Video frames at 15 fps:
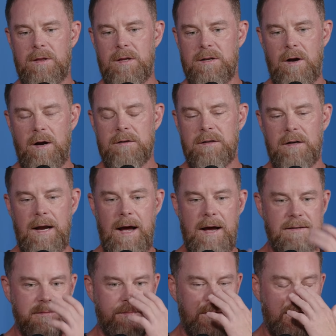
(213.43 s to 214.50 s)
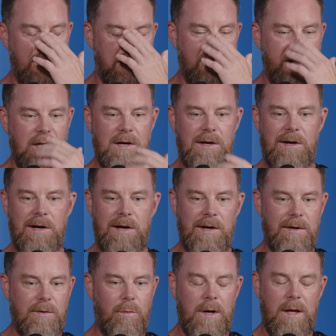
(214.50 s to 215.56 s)
The doctor asked me.
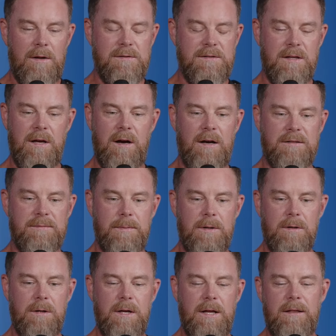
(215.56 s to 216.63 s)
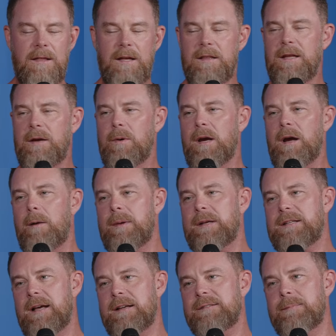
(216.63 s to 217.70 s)
Uh, while I was in the hospital, they, they would come and
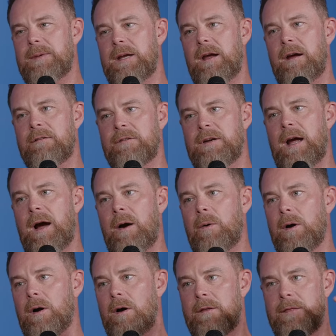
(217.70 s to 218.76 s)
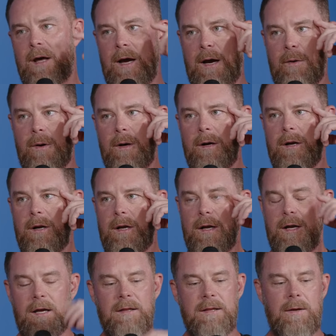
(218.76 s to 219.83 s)
test me every hour on the hour,
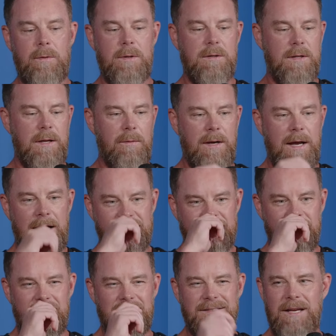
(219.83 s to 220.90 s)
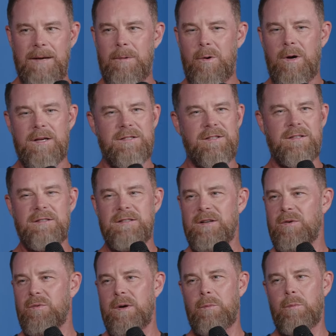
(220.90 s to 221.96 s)
and they would they would ask me the same questions. You
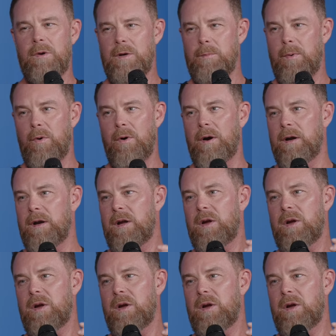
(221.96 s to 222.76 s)
know, when were you born?